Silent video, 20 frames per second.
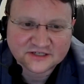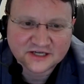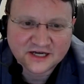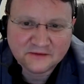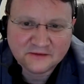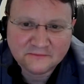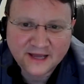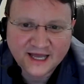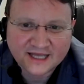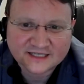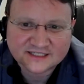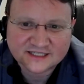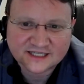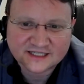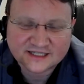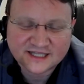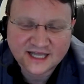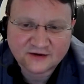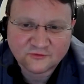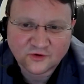imagine
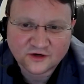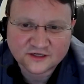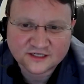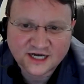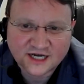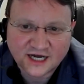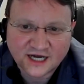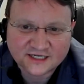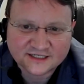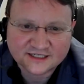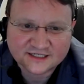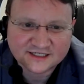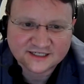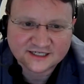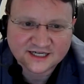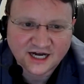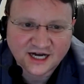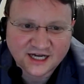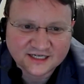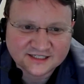that one continent
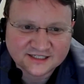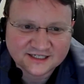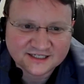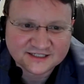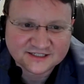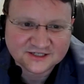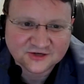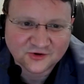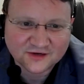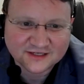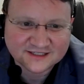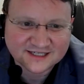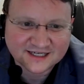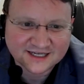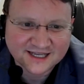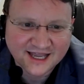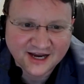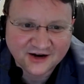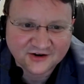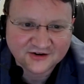is going to
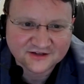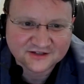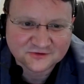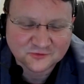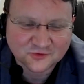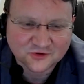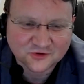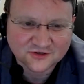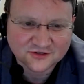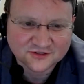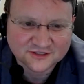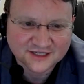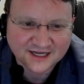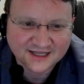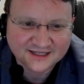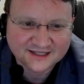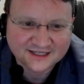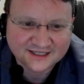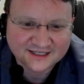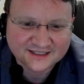carry the world,
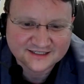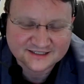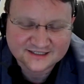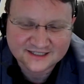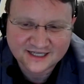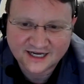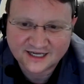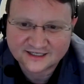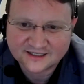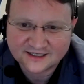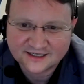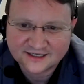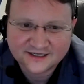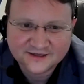I think is not